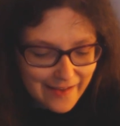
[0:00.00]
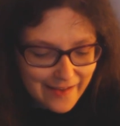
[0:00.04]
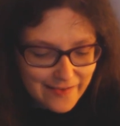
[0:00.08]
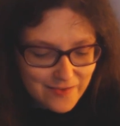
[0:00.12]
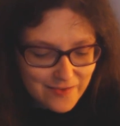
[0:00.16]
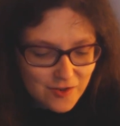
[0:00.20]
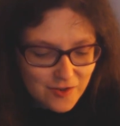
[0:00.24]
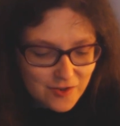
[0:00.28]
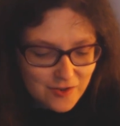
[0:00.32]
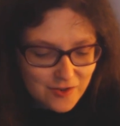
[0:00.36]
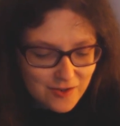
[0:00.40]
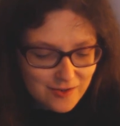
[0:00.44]

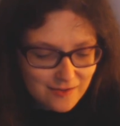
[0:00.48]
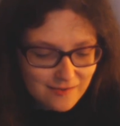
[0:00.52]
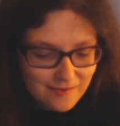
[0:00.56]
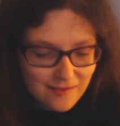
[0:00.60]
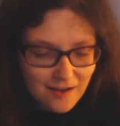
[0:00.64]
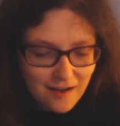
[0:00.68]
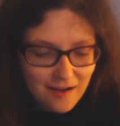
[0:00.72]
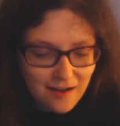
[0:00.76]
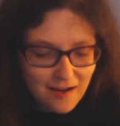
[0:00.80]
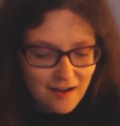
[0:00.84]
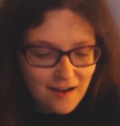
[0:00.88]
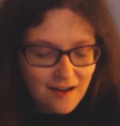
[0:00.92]
And just
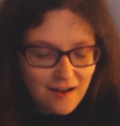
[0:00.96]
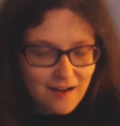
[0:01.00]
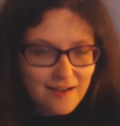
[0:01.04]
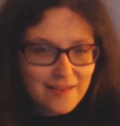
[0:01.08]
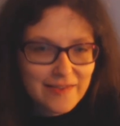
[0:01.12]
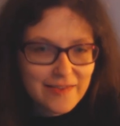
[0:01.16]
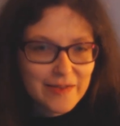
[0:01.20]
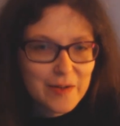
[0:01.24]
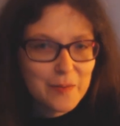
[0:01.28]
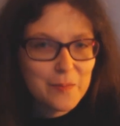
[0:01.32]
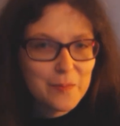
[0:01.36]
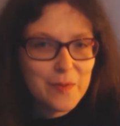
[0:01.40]

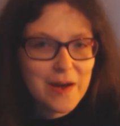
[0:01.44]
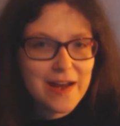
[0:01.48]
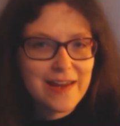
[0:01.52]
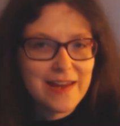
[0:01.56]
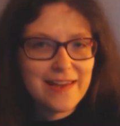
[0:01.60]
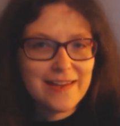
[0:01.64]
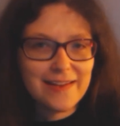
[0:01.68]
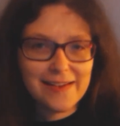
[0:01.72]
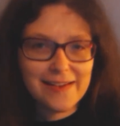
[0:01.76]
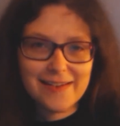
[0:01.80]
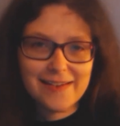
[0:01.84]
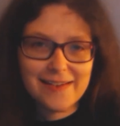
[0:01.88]
the
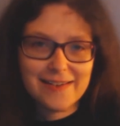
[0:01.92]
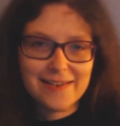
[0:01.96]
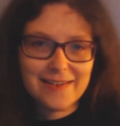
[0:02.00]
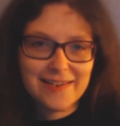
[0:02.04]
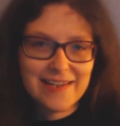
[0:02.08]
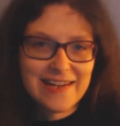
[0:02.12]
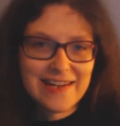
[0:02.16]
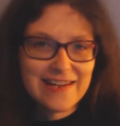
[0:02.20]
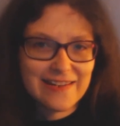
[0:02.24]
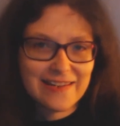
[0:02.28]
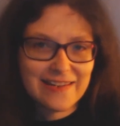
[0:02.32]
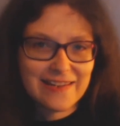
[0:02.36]
way
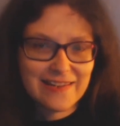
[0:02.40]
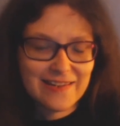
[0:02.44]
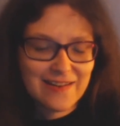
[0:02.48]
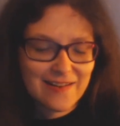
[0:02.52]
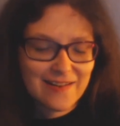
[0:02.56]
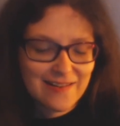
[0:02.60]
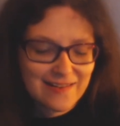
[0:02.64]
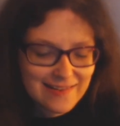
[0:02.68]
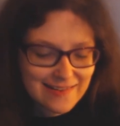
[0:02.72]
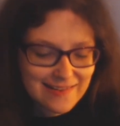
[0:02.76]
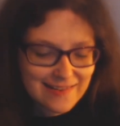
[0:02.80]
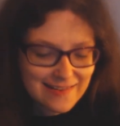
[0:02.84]
she
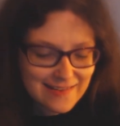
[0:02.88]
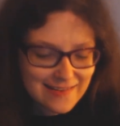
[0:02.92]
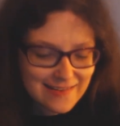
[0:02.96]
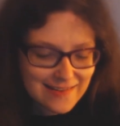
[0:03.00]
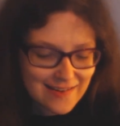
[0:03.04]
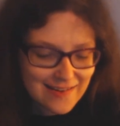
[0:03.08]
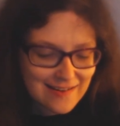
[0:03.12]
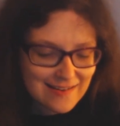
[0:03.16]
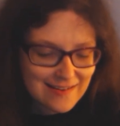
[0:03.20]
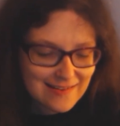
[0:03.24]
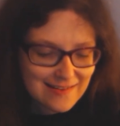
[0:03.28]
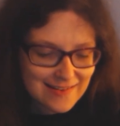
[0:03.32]
starts the
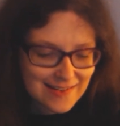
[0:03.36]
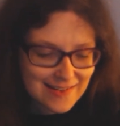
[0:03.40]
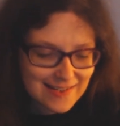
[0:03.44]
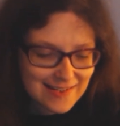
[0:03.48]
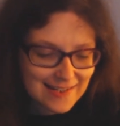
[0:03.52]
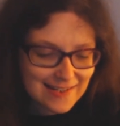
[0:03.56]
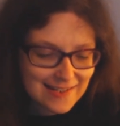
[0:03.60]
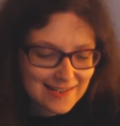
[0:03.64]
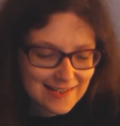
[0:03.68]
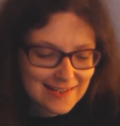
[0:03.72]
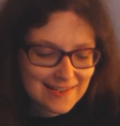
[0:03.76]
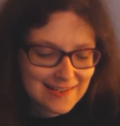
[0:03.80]

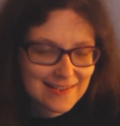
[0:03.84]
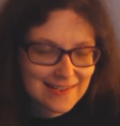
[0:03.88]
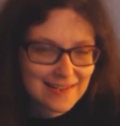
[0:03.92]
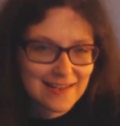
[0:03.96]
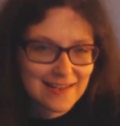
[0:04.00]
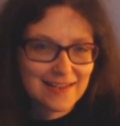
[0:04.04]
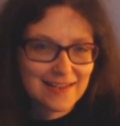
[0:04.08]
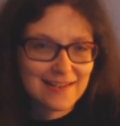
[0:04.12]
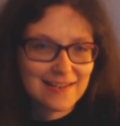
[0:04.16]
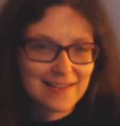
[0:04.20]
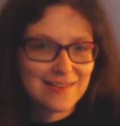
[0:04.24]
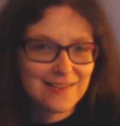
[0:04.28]
TARDIS,
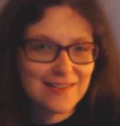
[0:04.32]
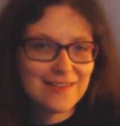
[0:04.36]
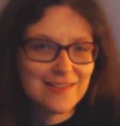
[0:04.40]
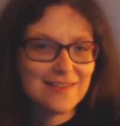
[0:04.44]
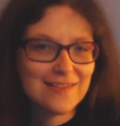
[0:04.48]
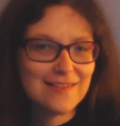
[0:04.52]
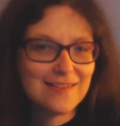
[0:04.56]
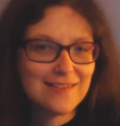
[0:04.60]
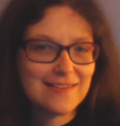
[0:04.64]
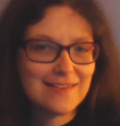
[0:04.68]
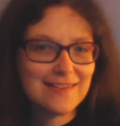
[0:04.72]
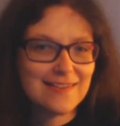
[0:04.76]

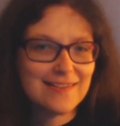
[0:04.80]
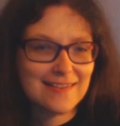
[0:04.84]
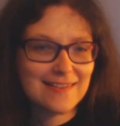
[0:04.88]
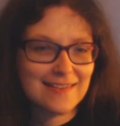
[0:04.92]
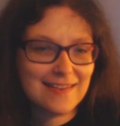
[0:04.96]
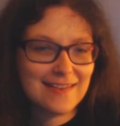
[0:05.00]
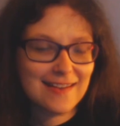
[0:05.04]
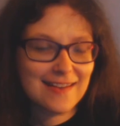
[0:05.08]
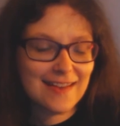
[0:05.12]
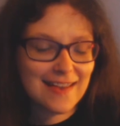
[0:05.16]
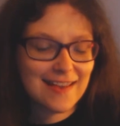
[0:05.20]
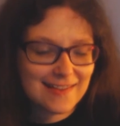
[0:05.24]

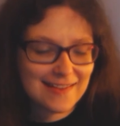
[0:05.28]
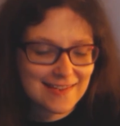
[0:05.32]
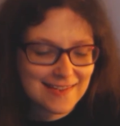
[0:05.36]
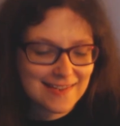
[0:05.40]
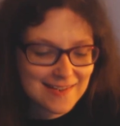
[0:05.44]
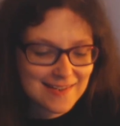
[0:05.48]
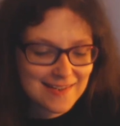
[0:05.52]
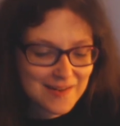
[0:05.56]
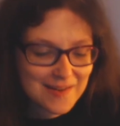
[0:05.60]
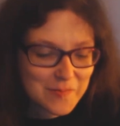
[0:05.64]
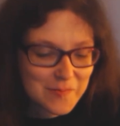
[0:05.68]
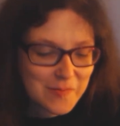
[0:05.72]

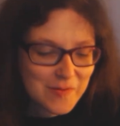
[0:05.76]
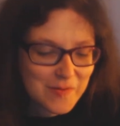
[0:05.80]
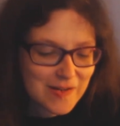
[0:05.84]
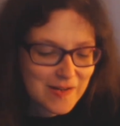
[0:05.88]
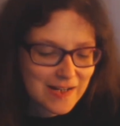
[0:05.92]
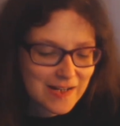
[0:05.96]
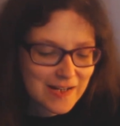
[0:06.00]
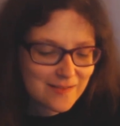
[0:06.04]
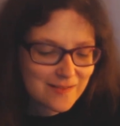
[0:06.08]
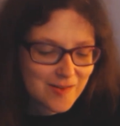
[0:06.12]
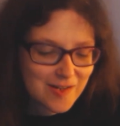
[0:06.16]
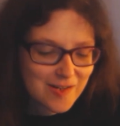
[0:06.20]
it's so
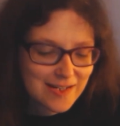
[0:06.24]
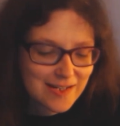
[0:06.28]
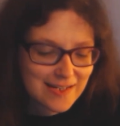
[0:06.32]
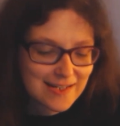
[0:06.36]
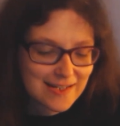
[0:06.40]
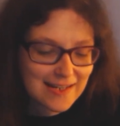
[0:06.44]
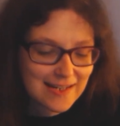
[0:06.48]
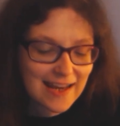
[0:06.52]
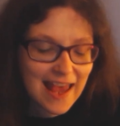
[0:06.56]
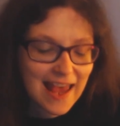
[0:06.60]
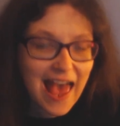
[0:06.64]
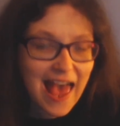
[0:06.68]
more
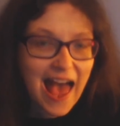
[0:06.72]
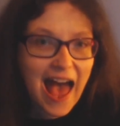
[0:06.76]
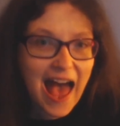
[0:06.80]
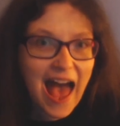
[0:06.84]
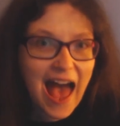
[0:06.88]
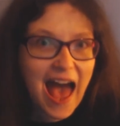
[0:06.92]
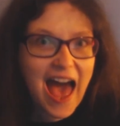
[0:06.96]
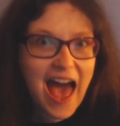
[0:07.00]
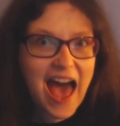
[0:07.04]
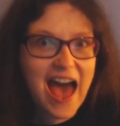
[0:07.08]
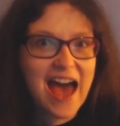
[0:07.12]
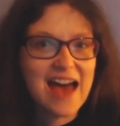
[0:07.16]
interesting.
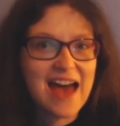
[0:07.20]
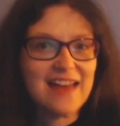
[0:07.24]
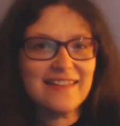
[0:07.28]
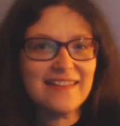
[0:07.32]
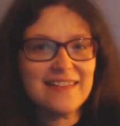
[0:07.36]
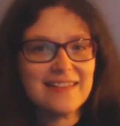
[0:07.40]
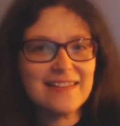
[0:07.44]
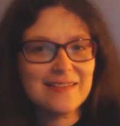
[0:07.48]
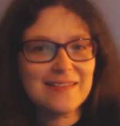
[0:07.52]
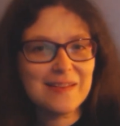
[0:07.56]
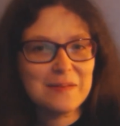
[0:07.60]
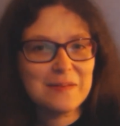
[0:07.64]

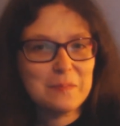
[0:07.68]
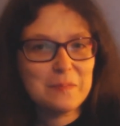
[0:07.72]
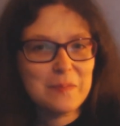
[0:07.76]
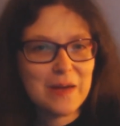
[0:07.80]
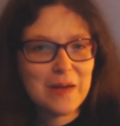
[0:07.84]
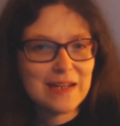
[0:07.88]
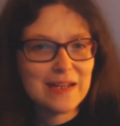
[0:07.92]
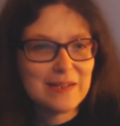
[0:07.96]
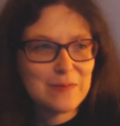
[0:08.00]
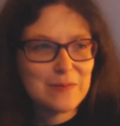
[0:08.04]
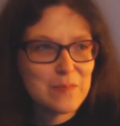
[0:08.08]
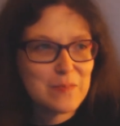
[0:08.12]
And the
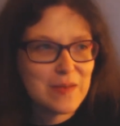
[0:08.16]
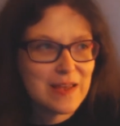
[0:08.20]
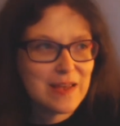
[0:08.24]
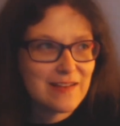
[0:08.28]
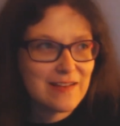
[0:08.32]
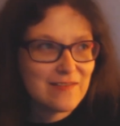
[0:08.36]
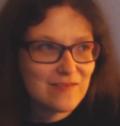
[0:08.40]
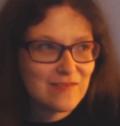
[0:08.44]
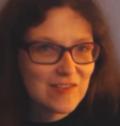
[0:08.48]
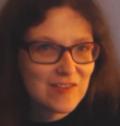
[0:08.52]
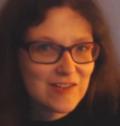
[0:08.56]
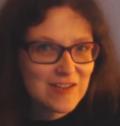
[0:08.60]
best
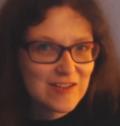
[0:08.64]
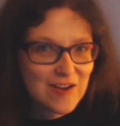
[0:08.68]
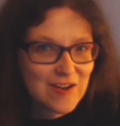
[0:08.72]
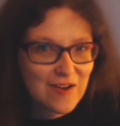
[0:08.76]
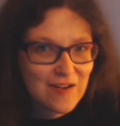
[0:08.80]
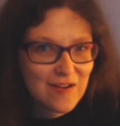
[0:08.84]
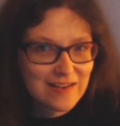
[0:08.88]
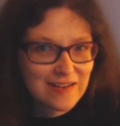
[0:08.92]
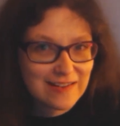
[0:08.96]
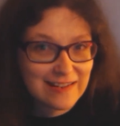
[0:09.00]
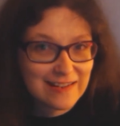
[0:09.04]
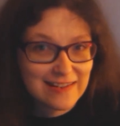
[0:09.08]
bit of the
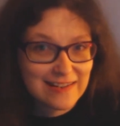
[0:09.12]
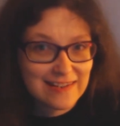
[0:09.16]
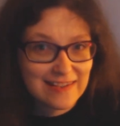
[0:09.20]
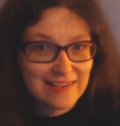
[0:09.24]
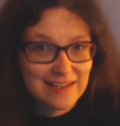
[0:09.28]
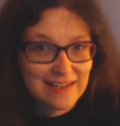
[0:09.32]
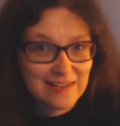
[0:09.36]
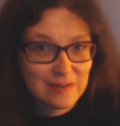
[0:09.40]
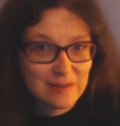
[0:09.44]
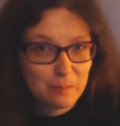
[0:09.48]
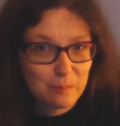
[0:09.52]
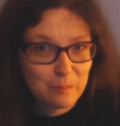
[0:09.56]

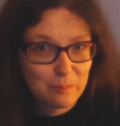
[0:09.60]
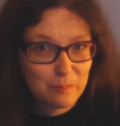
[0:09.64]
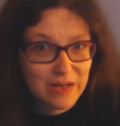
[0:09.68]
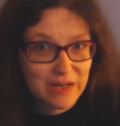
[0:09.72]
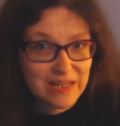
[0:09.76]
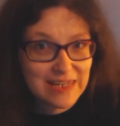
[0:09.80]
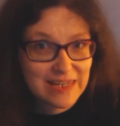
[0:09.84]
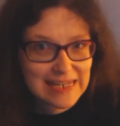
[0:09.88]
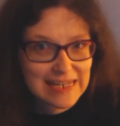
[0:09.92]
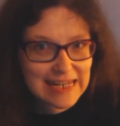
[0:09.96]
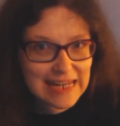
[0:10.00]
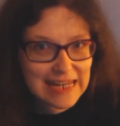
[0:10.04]
TARDIS, there's a
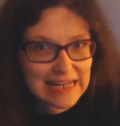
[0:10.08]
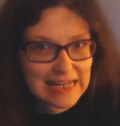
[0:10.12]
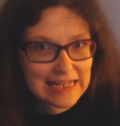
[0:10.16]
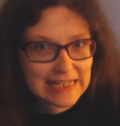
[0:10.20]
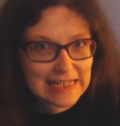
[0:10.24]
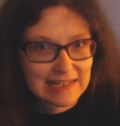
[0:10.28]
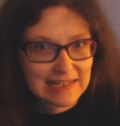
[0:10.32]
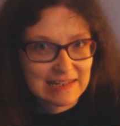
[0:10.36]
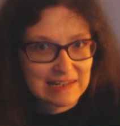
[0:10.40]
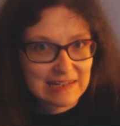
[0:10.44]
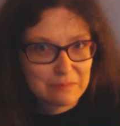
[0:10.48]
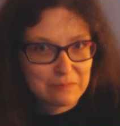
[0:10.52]

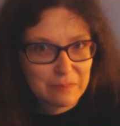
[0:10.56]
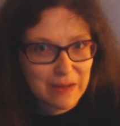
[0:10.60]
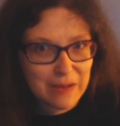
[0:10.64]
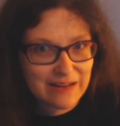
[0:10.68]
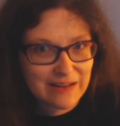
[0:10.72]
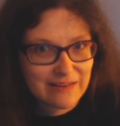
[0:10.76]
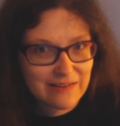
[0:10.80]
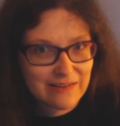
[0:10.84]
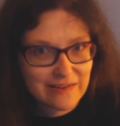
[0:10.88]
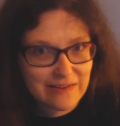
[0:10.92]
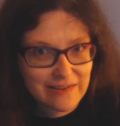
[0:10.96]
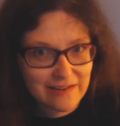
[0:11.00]
biscuit
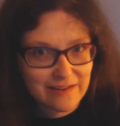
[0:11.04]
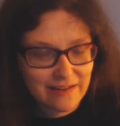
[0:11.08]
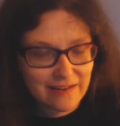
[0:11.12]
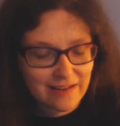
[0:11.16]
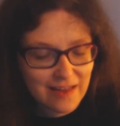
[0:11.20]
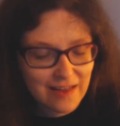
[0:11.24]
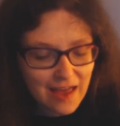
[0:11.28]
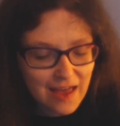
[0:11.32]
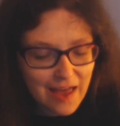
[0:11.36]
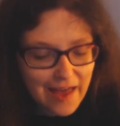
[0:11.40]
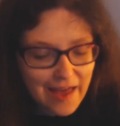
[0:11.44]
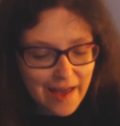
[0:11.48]

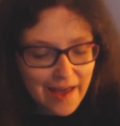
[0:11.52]
dispenser.